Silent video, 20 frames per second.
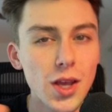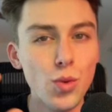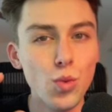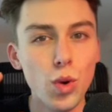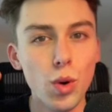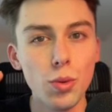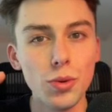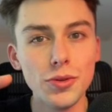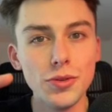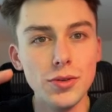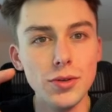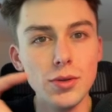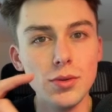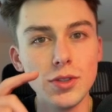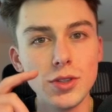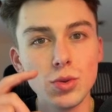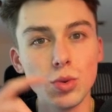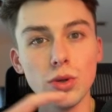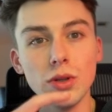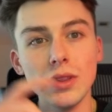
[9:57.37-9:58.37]
what we'll do is
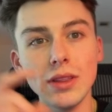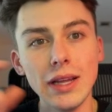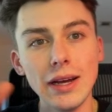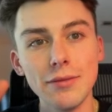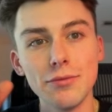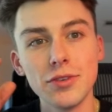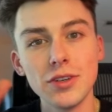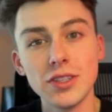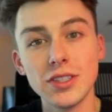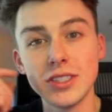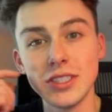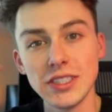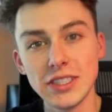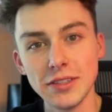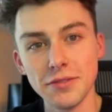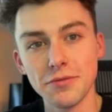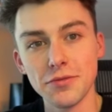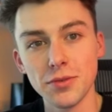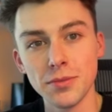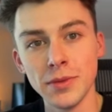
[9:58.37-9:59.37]
we'll leverage this
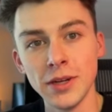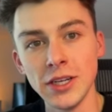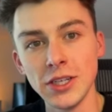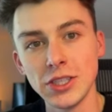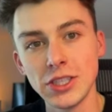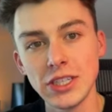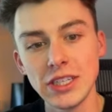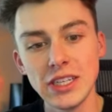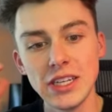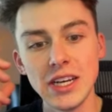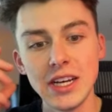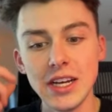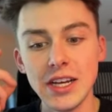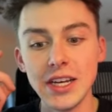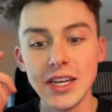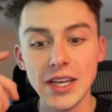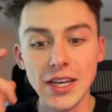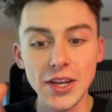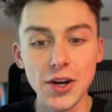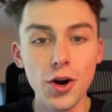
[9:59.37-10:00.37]
information
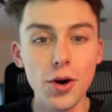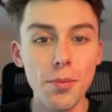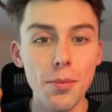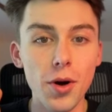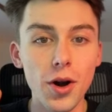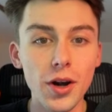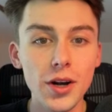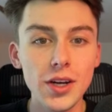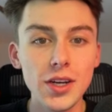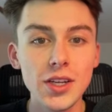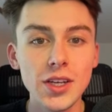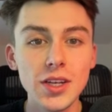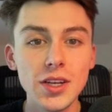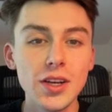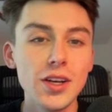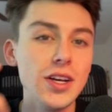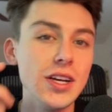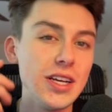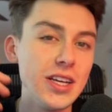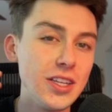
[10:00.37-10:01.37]
in our marketing,
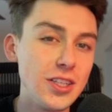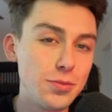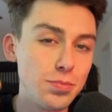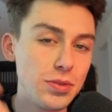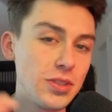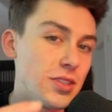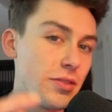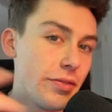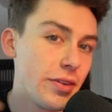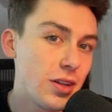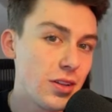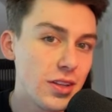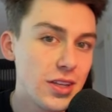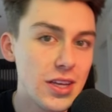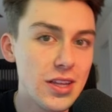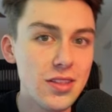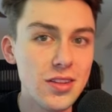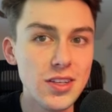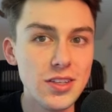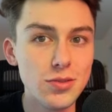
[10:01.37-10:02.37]
specifically in these